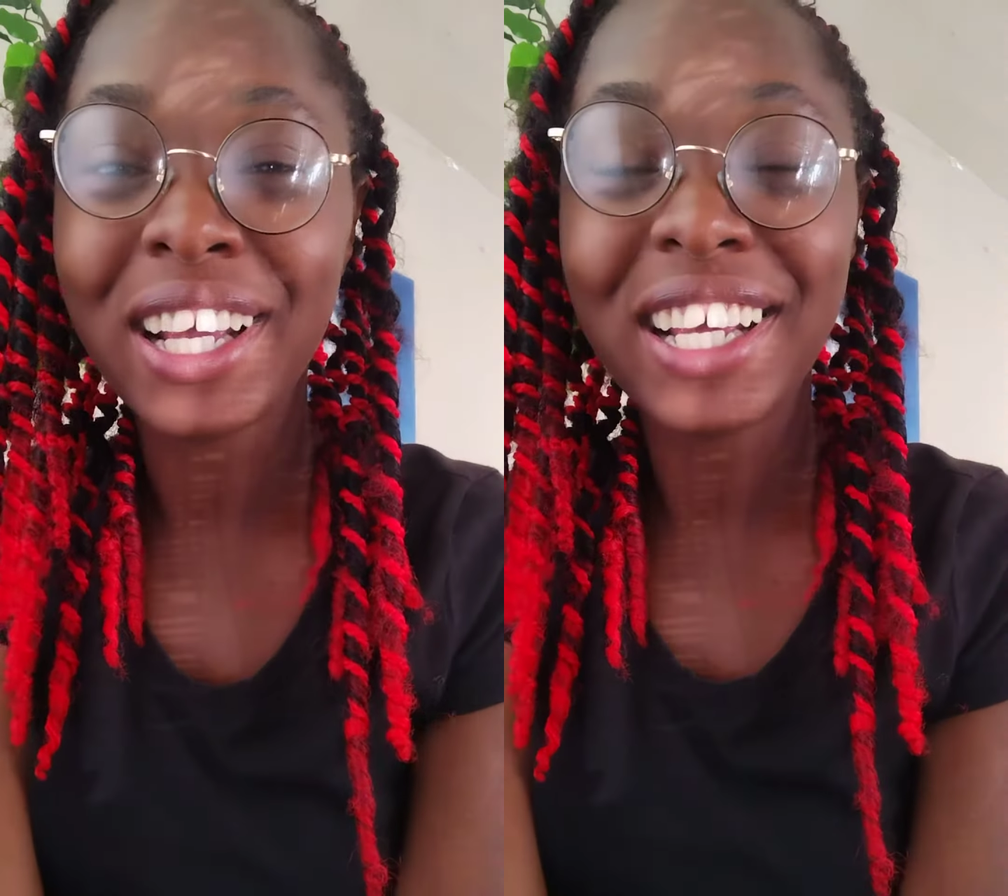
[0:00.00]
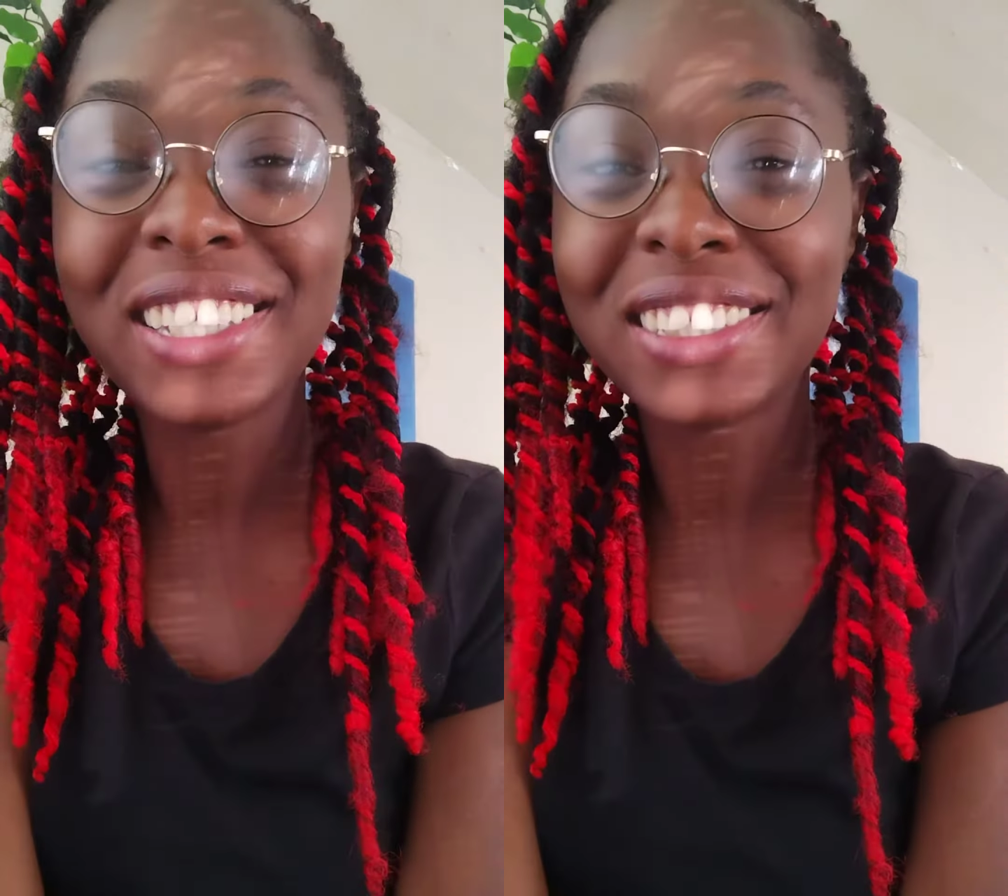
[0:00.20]

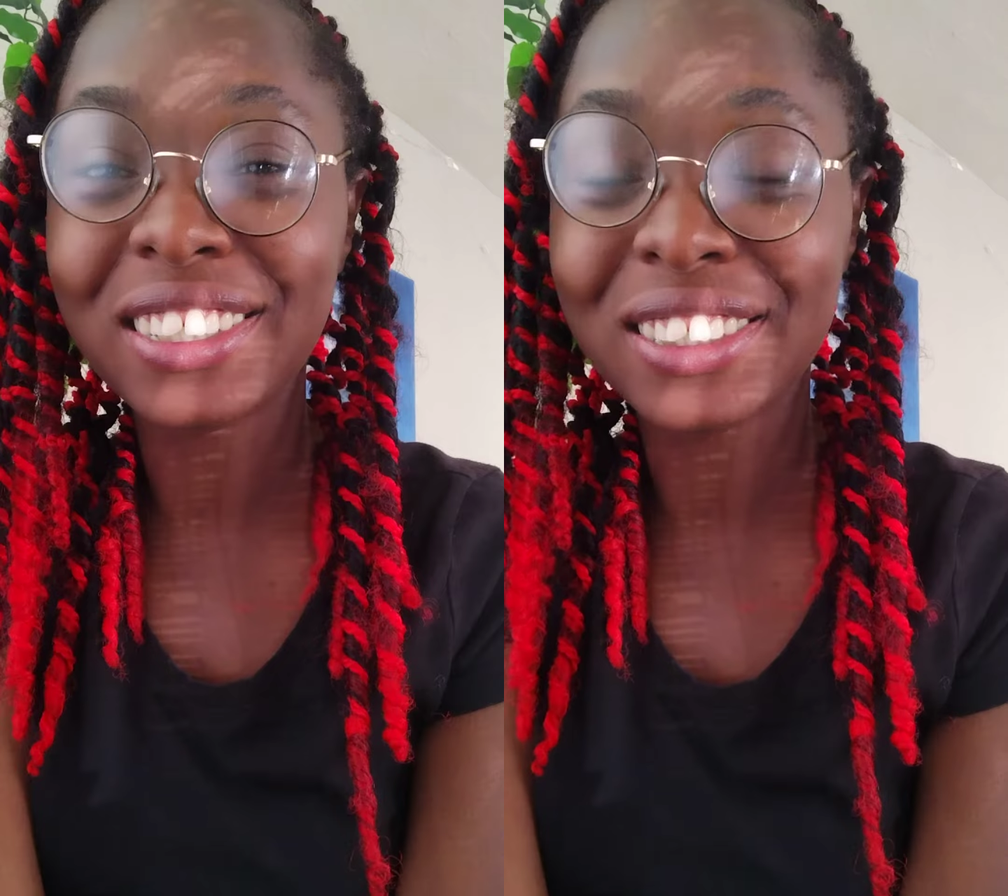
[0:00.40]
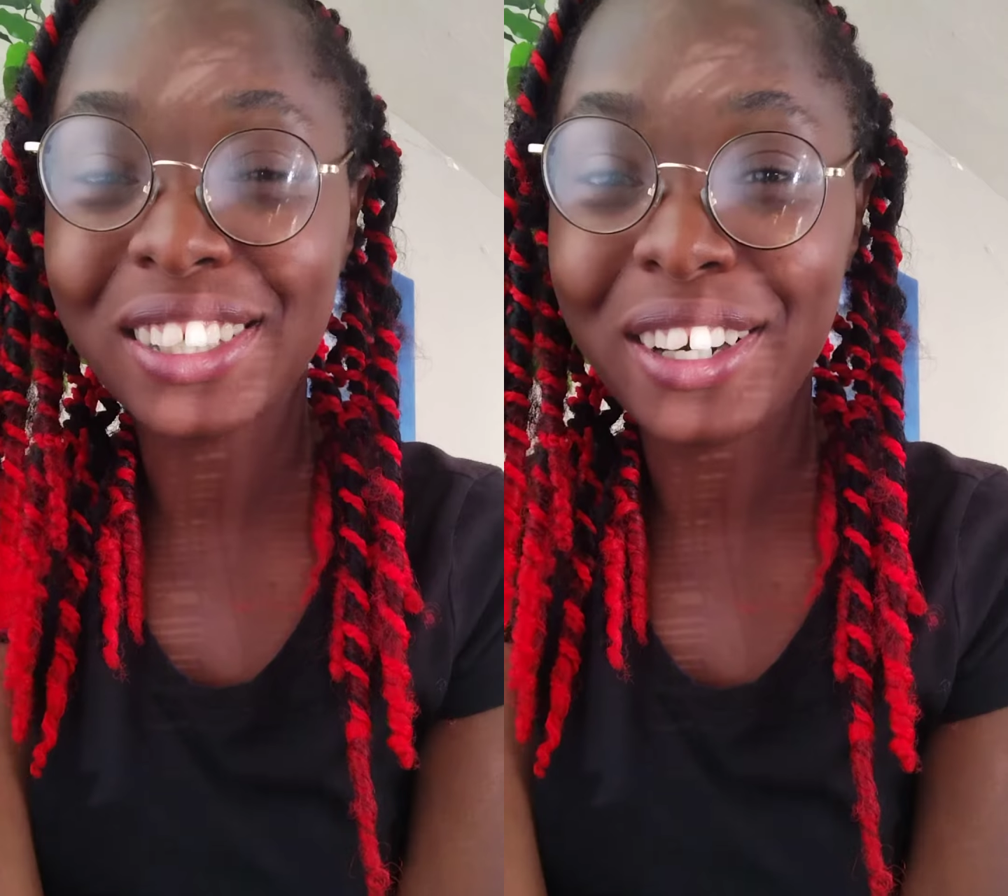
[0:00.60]
He's
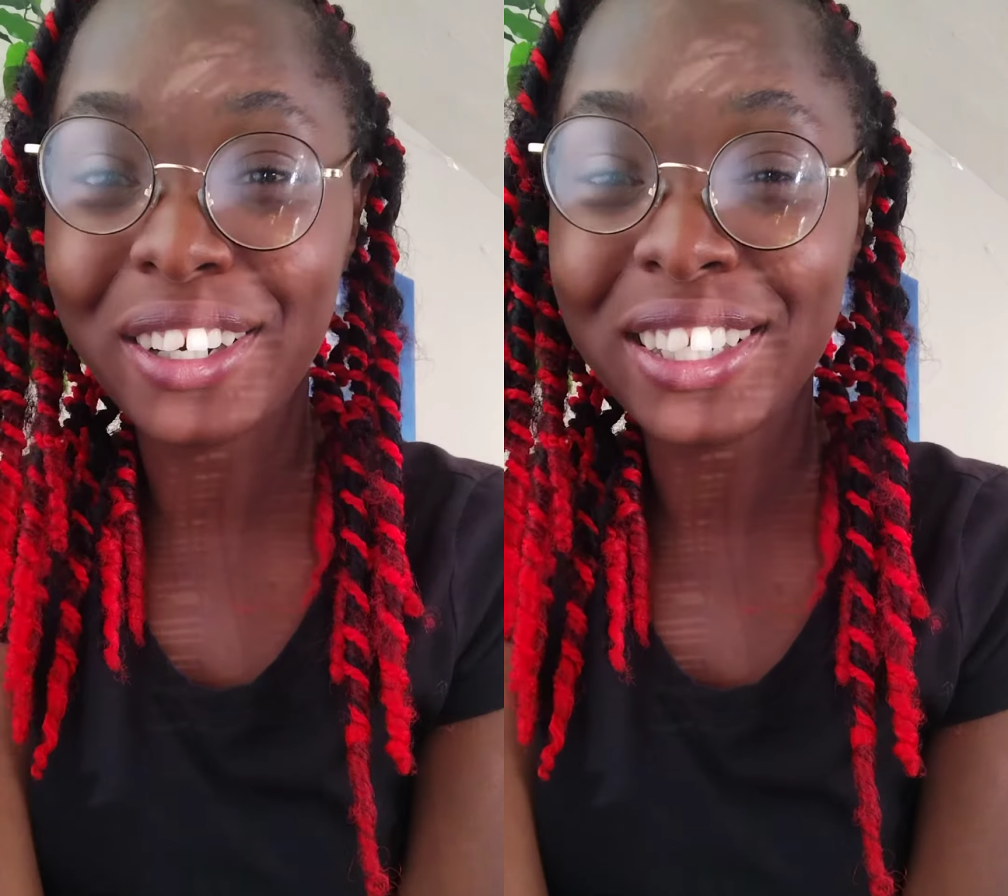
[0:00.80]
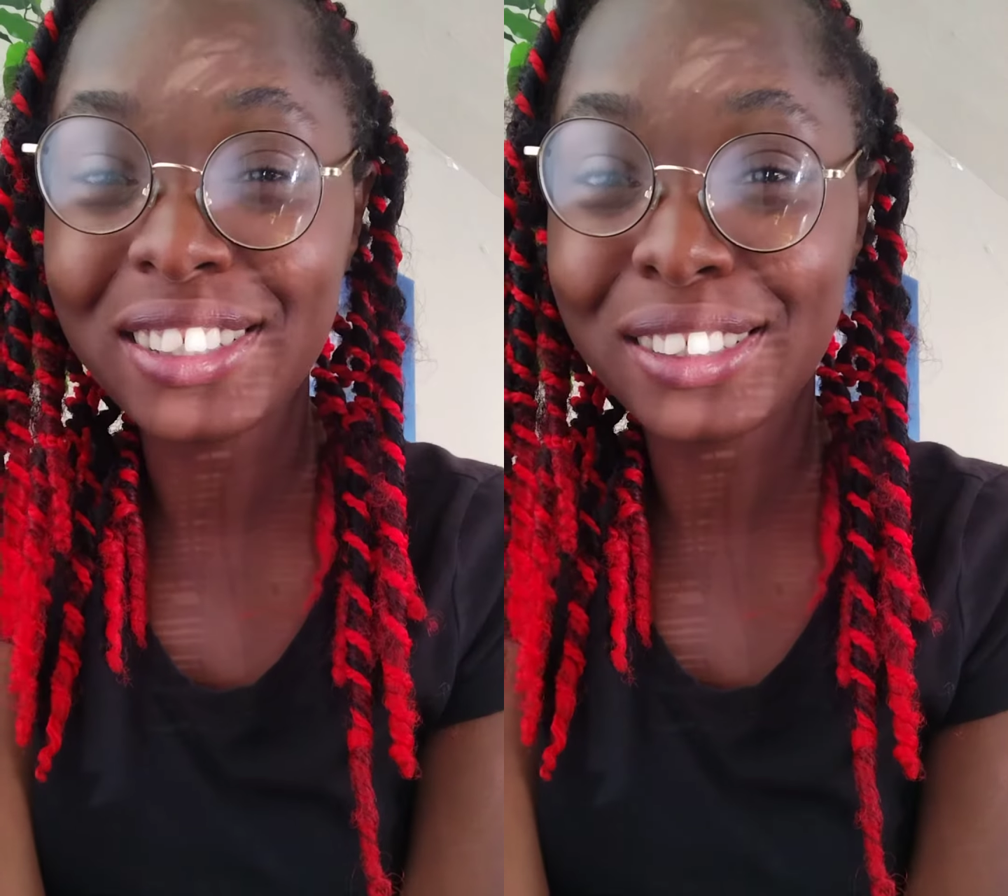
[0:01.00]

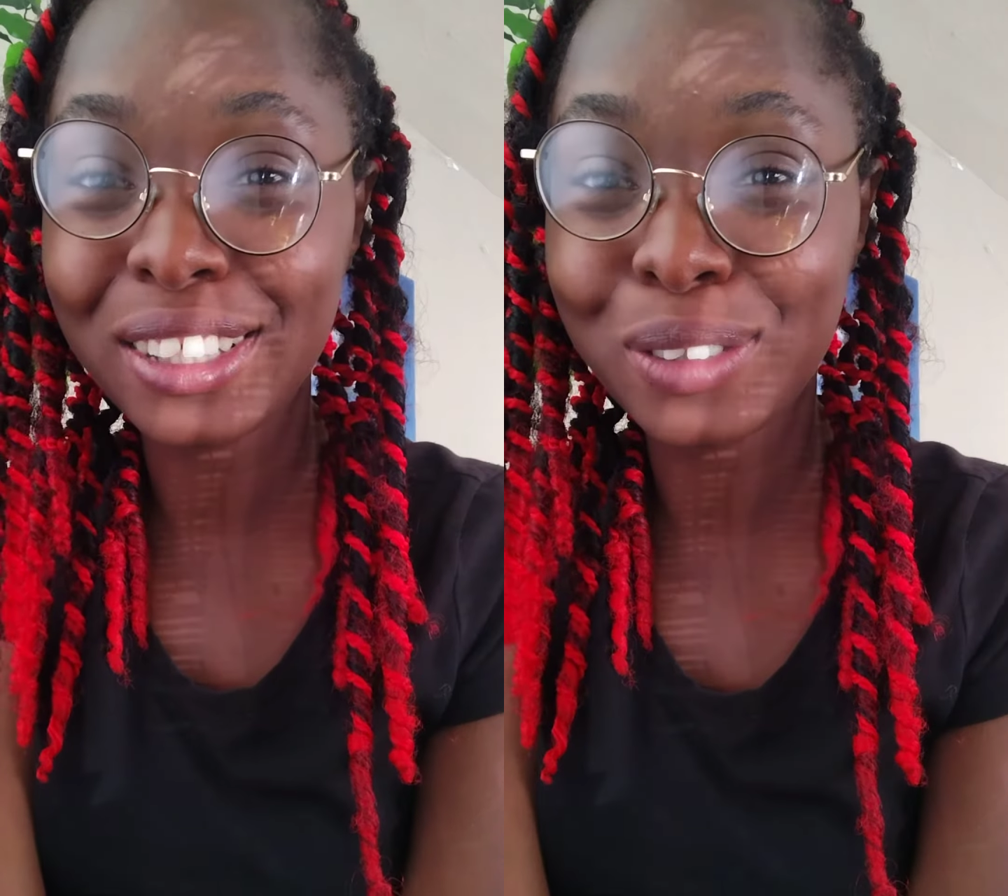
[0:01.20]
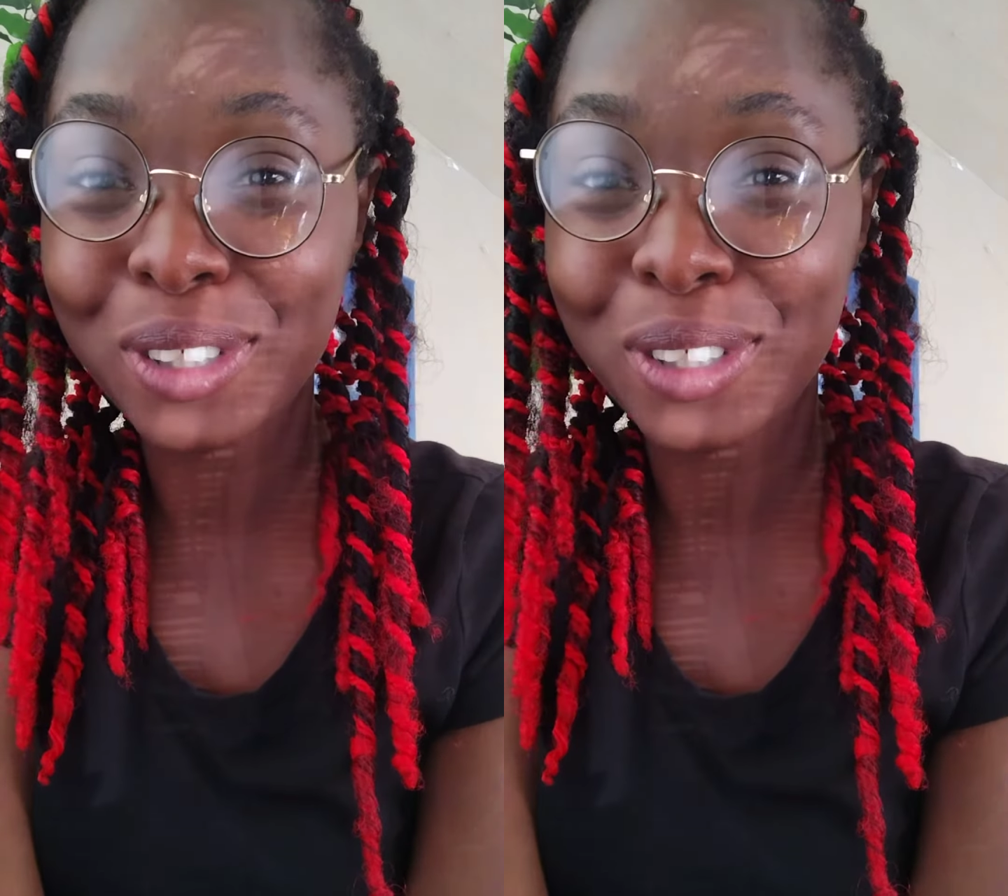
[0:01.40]
concerned. He sees